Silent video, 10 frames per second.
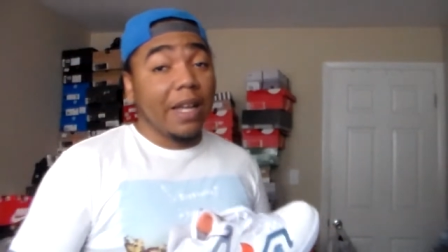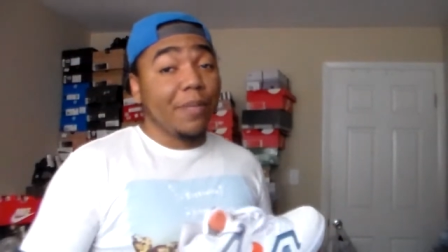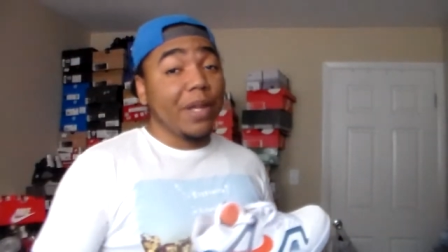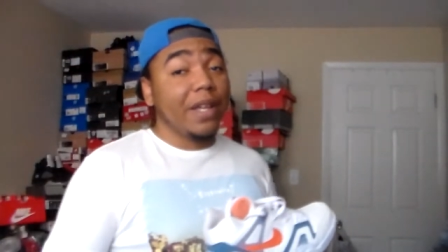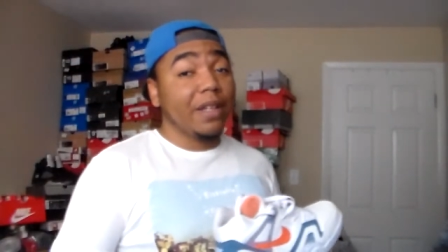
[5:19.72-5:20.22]
hey
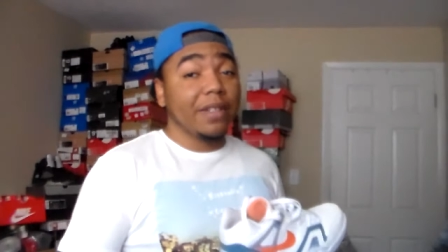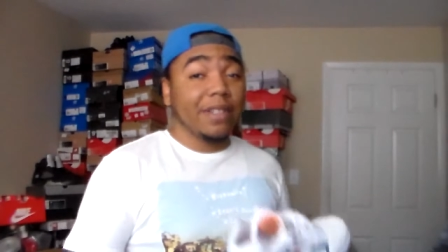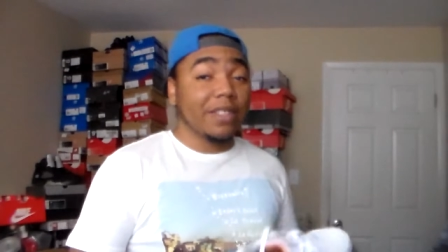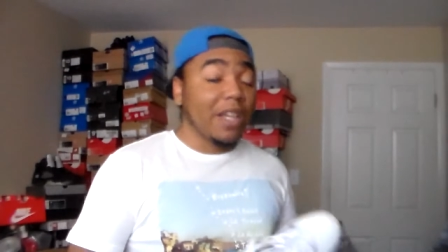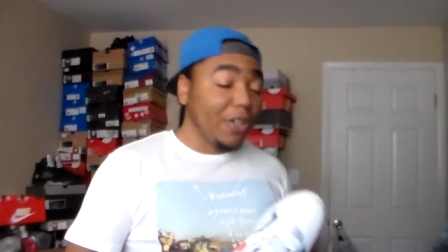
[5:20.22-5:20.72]
man,
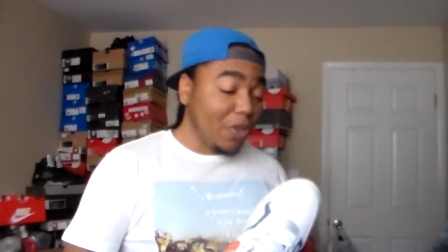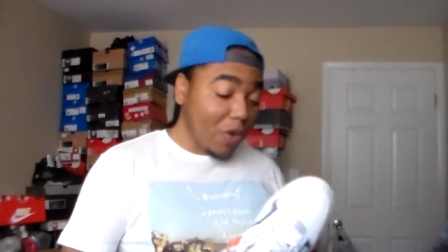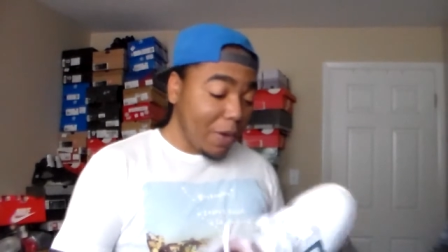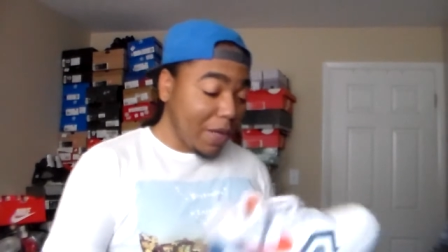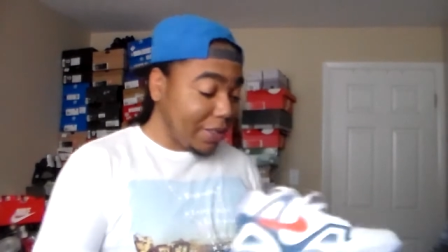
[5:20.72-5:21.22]
that's how you
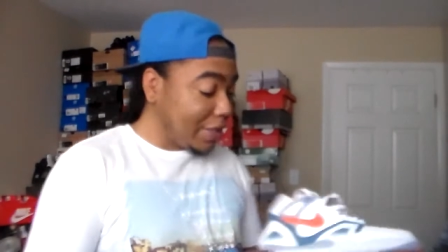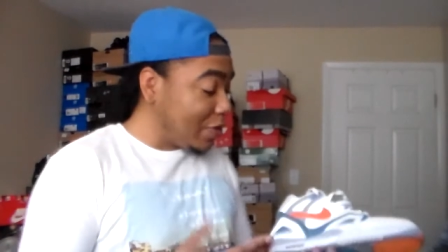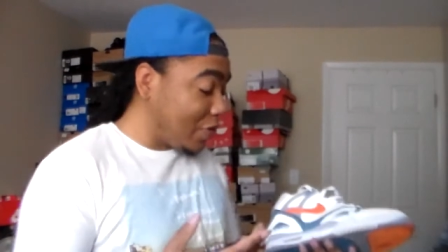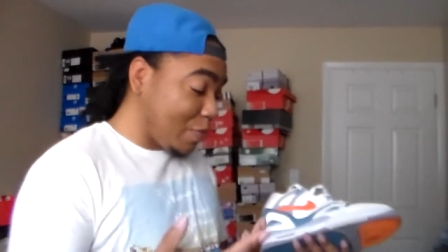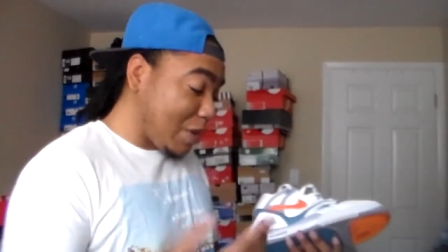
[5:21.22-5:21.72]
know I, I
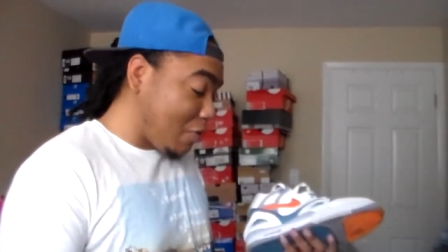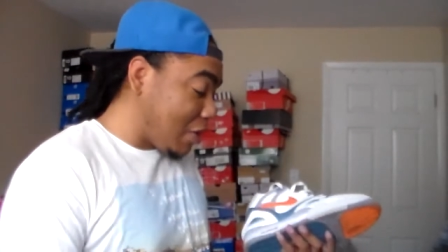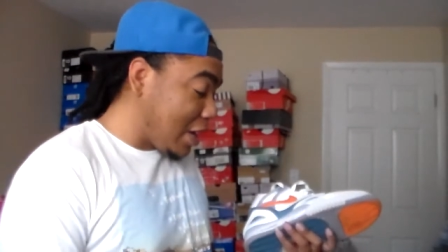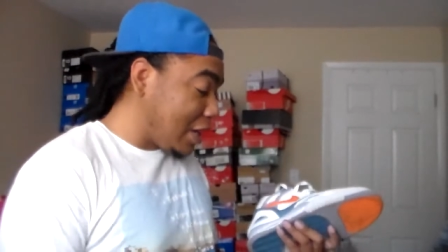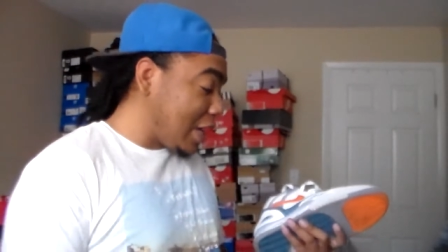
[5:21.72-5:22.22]
still buy
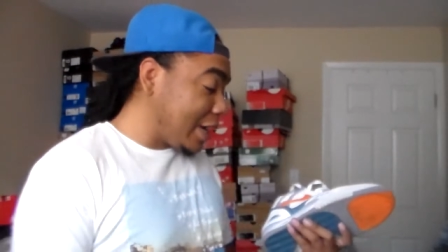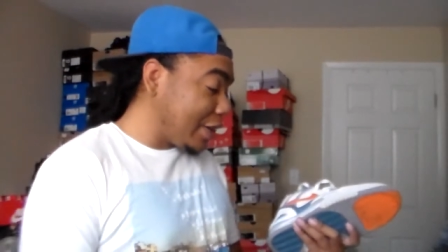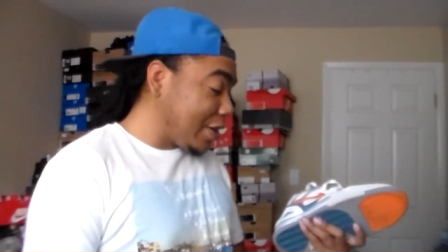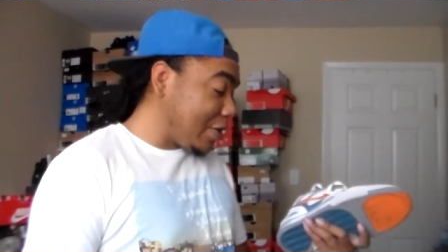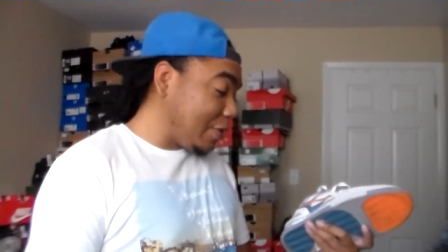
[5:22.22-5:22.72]
what I like,
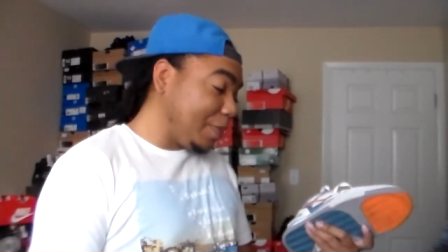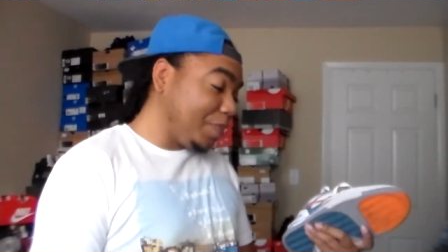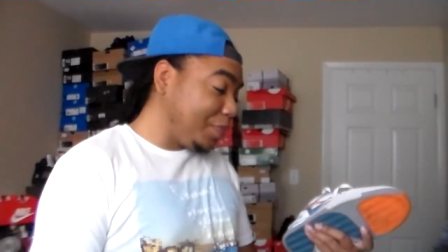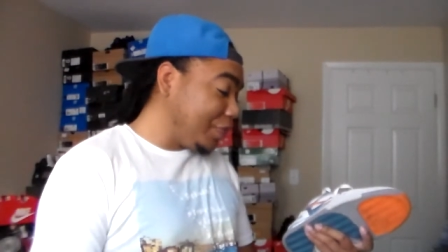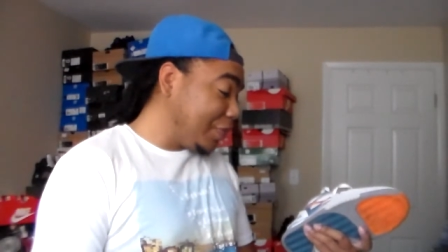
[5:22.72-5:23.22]
yo,
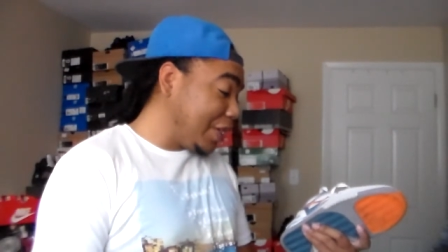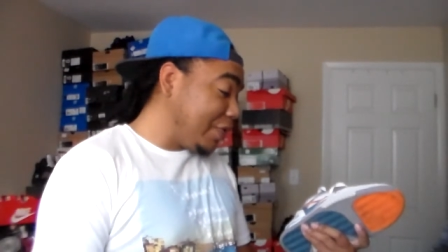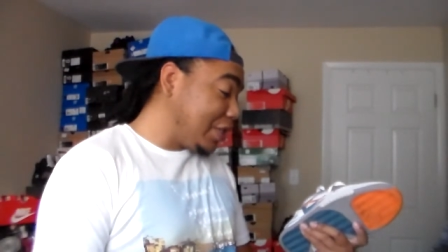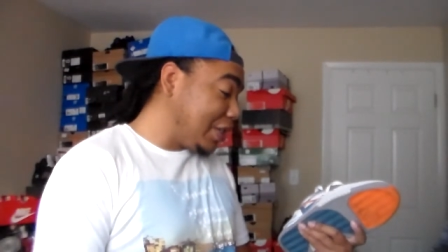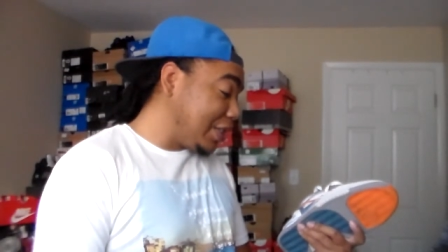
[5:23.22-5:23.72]

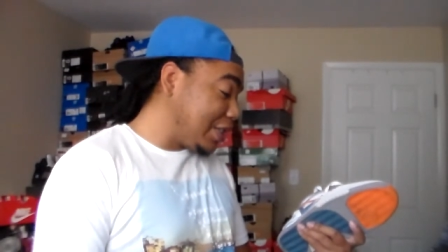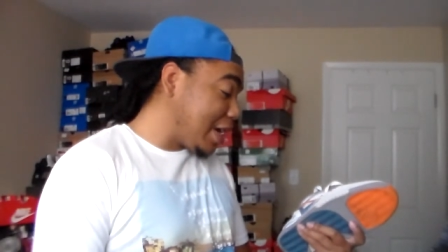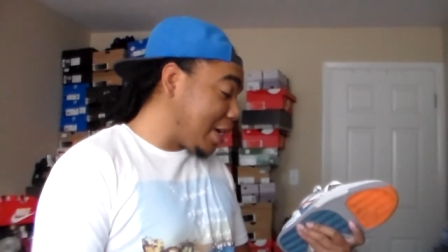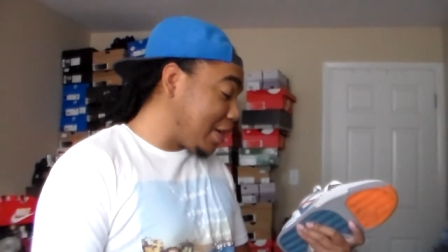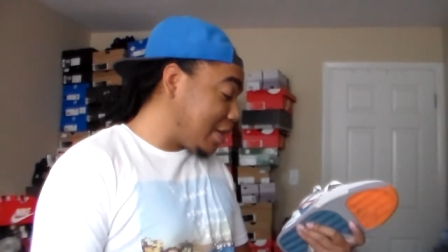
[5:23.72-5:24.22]
even to this
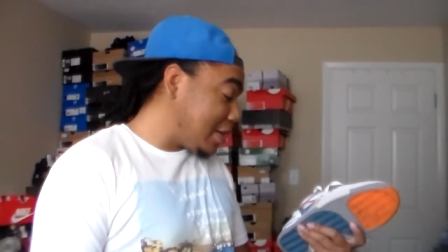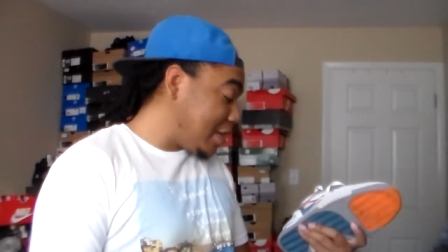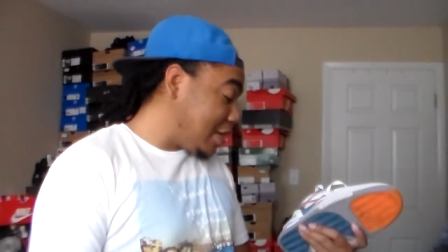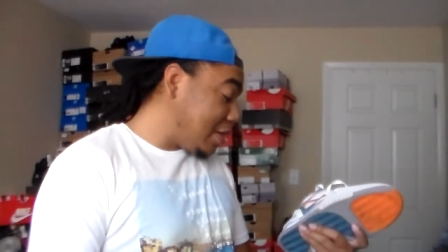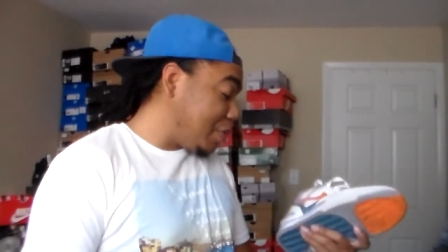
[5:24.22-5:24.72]
day.
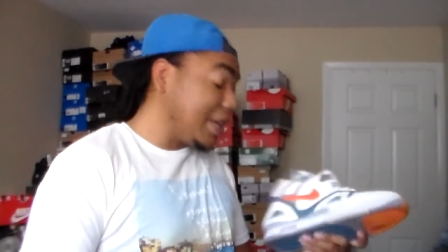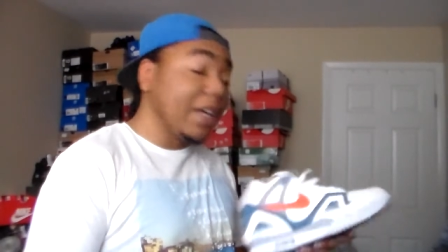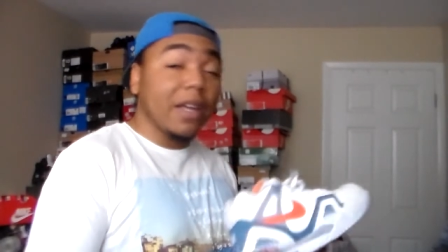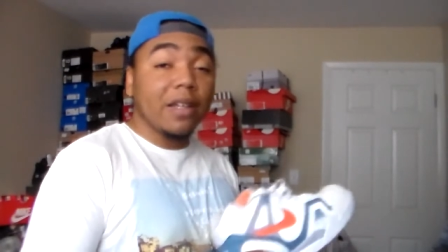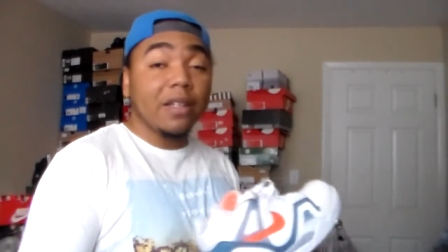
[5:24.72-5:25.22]
But
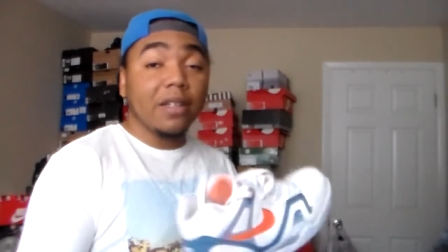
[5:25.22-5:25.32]
yeah,